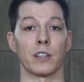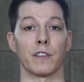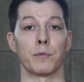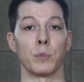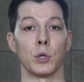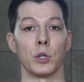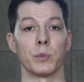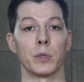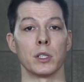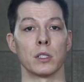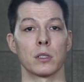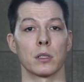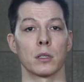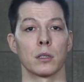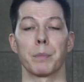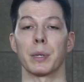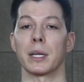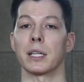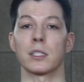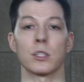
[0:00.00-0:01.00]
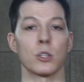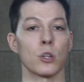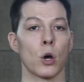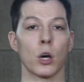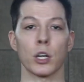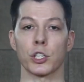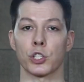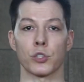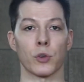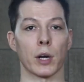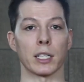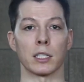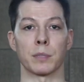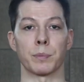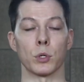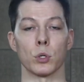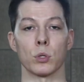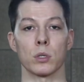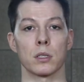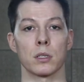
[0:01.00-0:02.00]
of movement, but it's not a strength
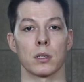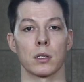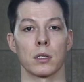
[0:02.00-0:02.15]
boost.